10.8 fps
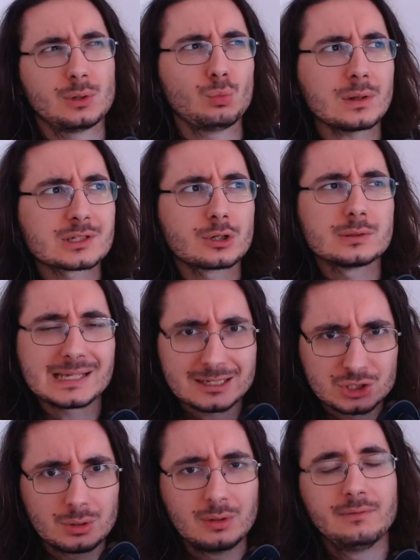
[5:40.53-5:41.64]
So, what's
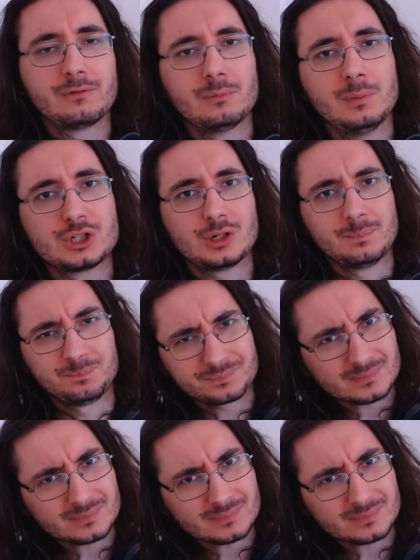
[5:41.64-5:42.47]
contextual information?